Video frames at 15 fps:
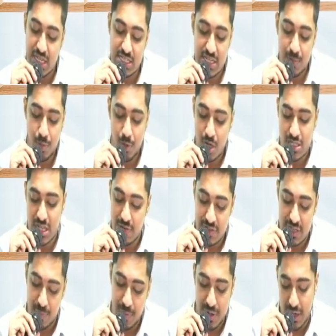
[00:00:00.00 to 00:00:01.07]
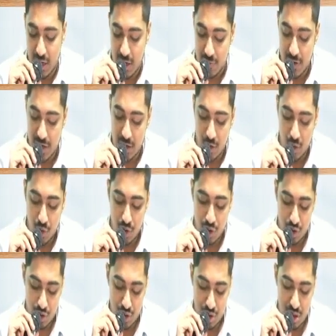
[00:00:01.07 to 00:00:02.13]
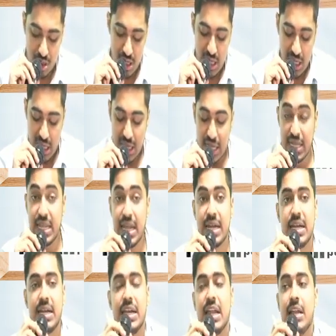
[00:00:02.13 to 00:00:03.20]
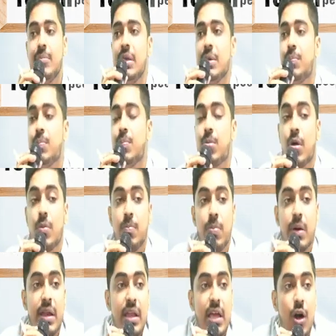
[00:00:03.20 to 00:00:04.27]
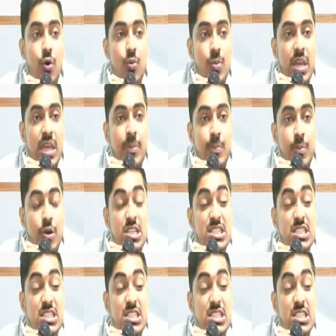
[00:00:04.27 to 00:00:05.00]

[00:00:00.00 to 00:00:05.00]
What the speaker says: employees have separated. Fine, no issue. In that, tell me properly how many employees